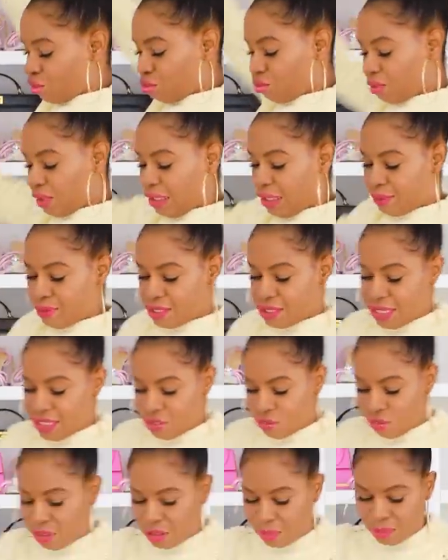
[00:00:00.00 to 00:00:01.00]
truly
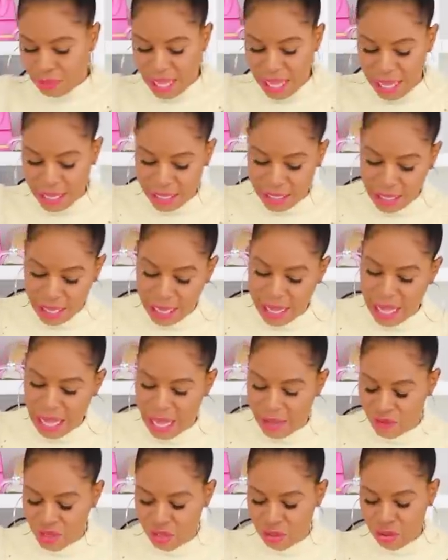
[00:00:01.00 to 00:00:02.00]
obsessed with the bag. I
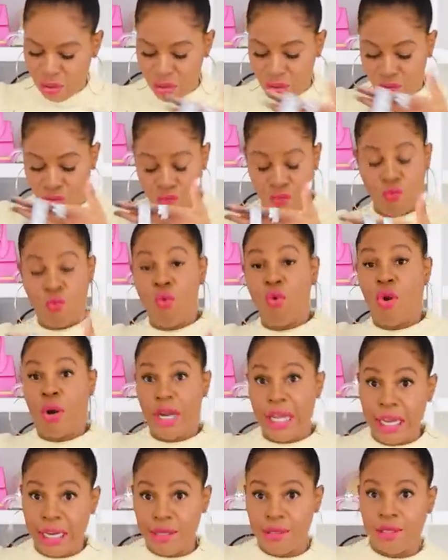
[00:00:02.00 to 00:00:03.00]
haven't
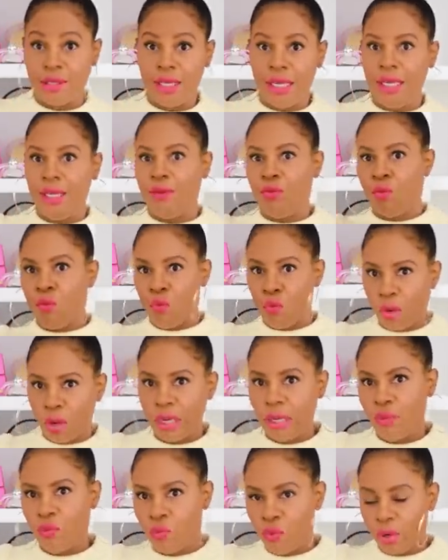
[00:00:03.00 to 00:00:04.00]
worn it, like
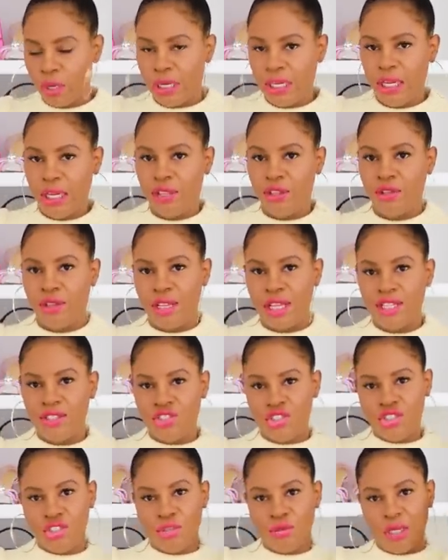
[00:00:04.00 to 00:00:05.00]
worn it, worn it other than
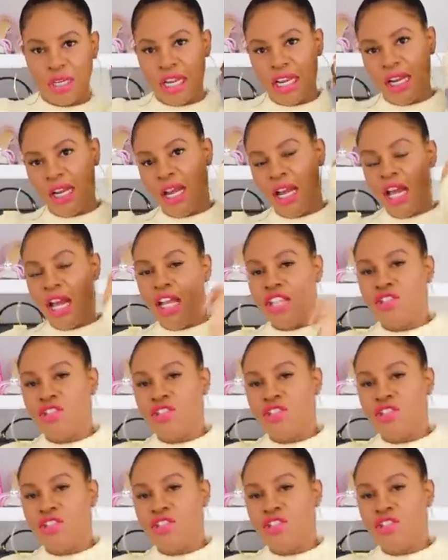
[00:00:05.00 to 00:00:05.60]
shooting.